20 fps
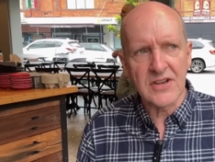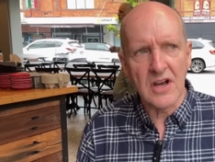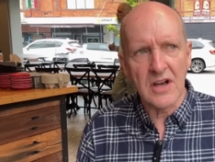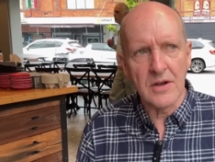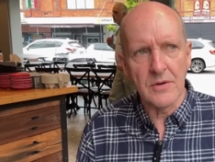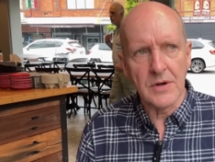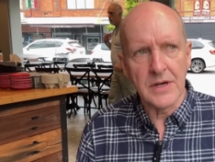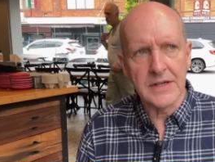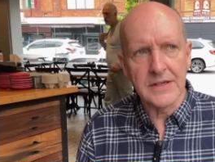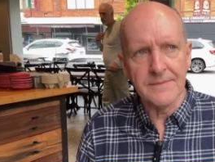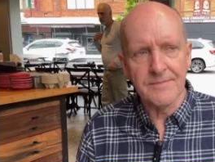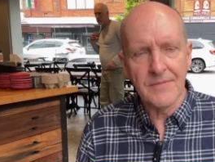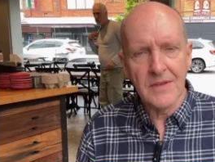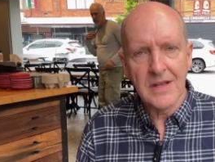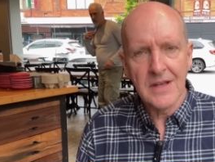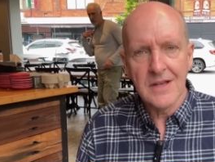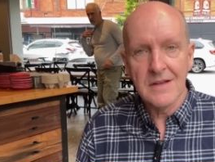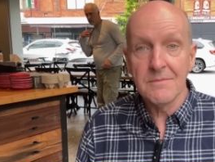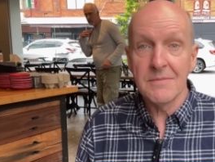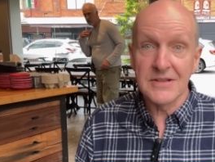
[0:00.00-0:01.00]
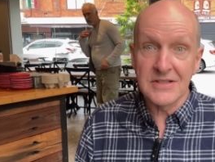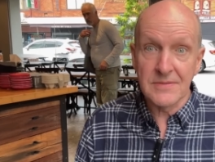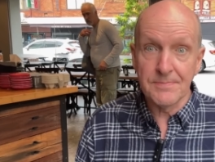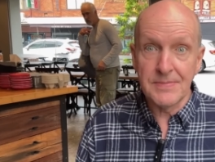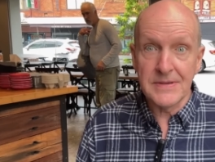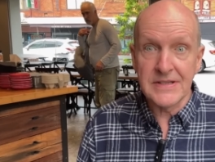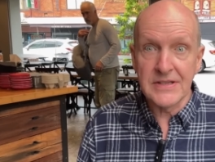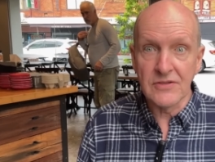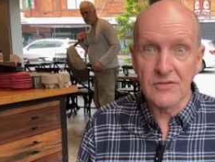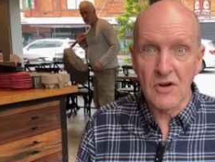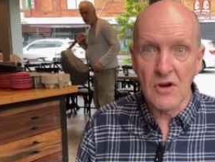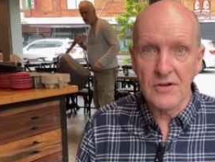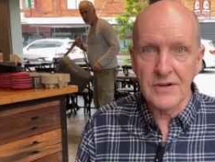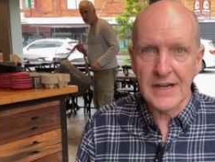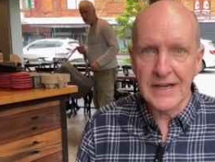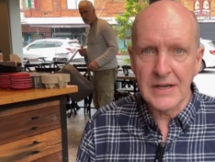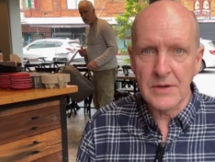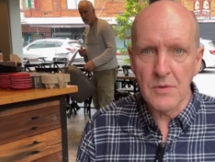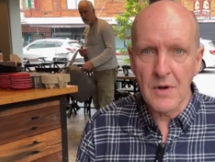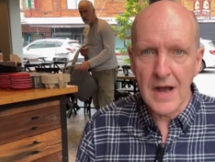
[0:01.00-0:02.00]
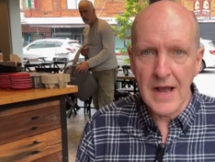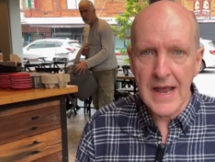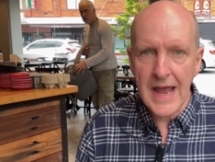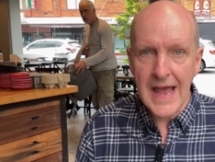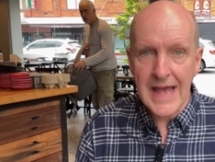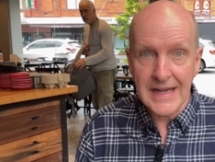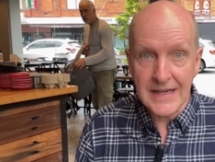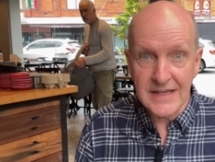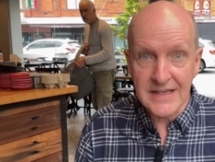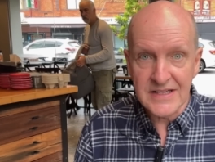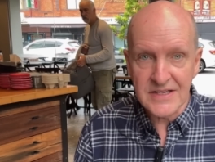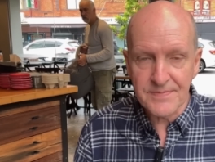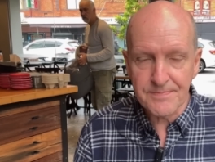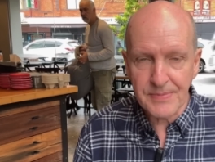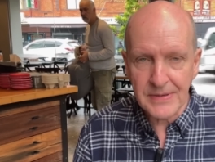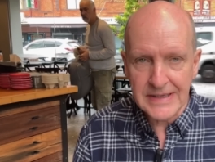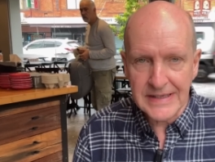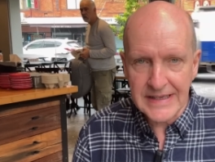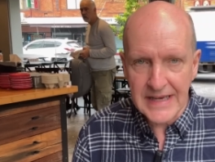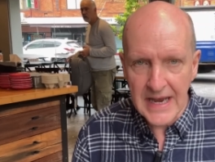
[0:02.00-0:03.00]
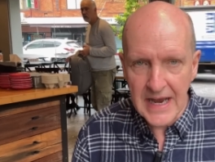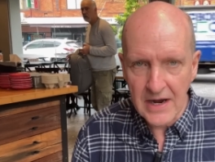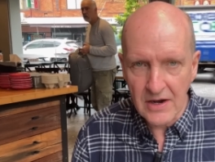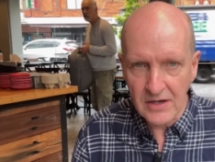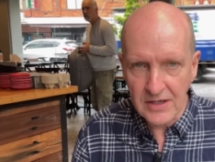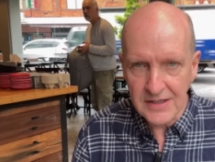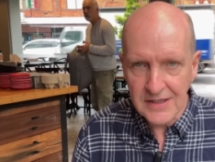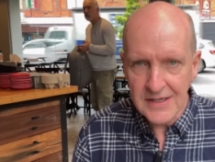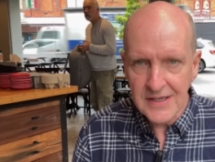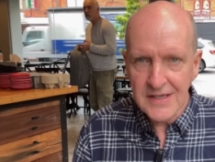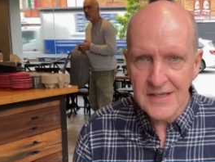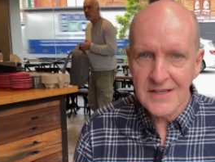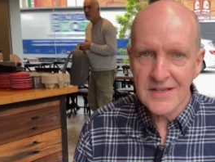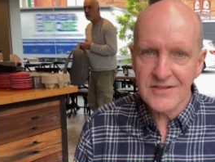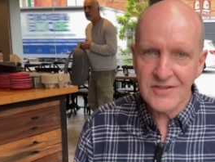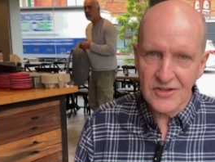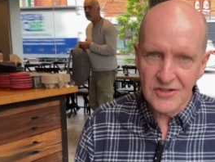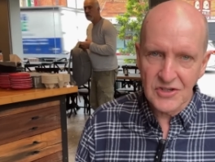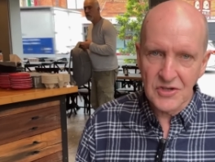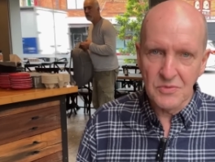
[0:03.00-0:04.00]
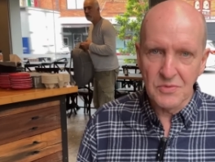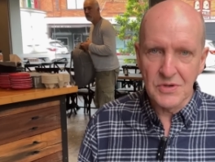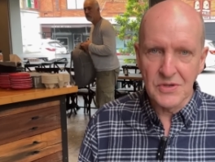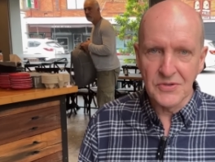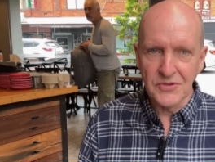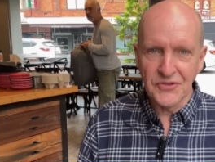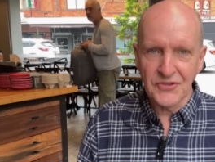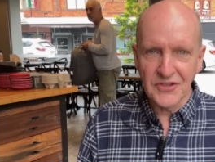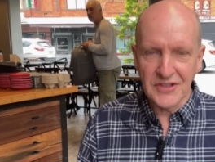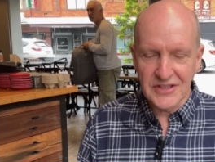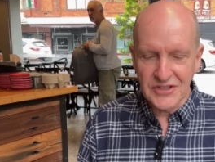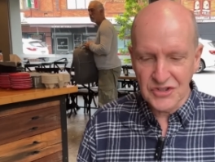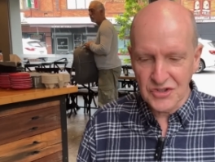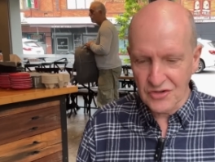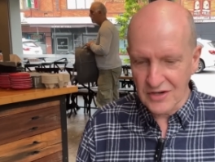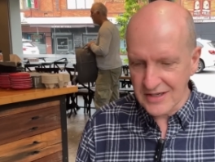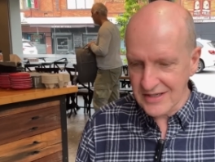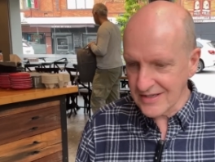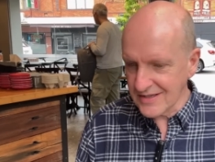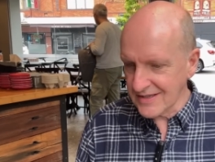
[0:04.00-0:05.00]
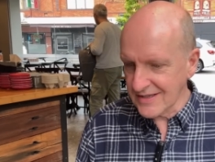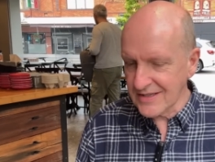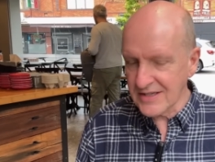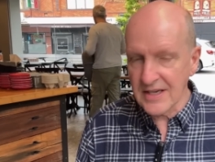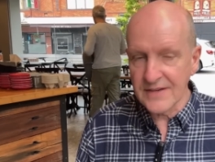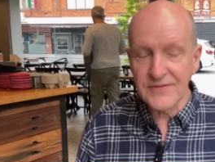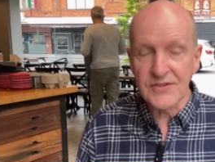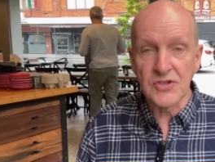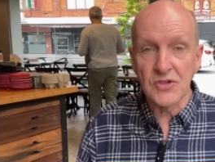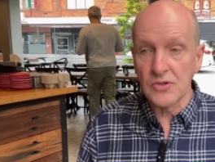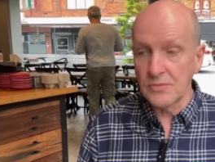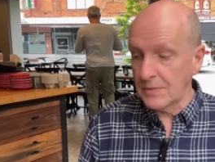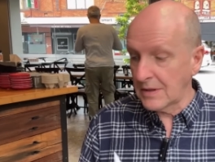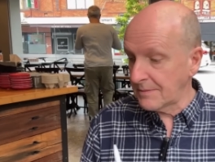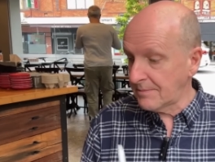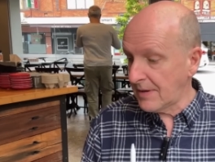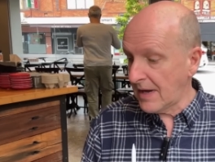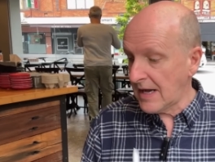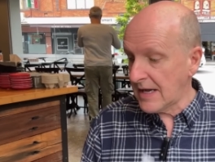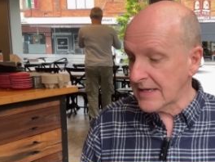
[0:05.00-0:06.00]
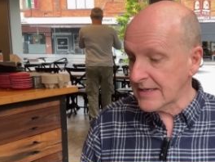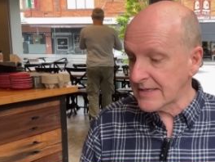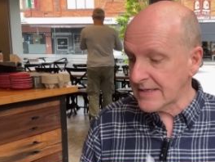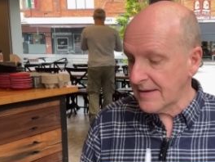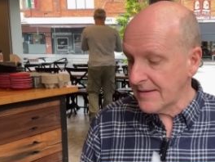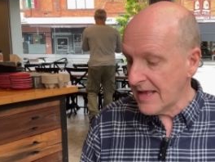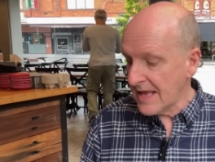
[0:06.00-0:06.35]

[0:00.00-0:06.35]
Highway. It's a busy road anyway, and it is peak hour, so you will see trucks and stuff zooming past.